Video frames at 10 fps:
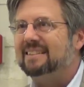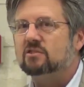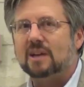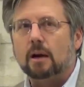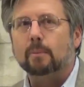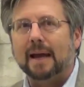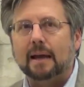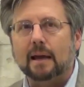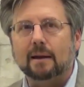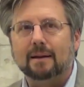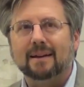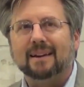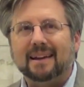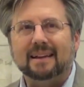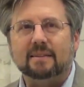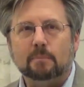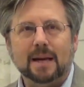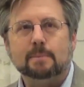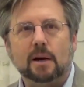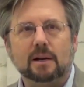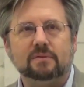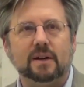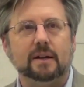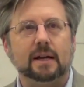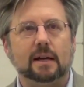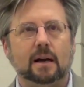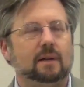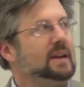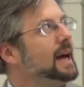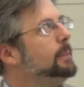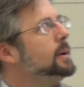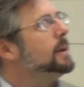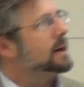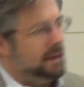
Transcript: It's shadow banking. It's money market funding of capital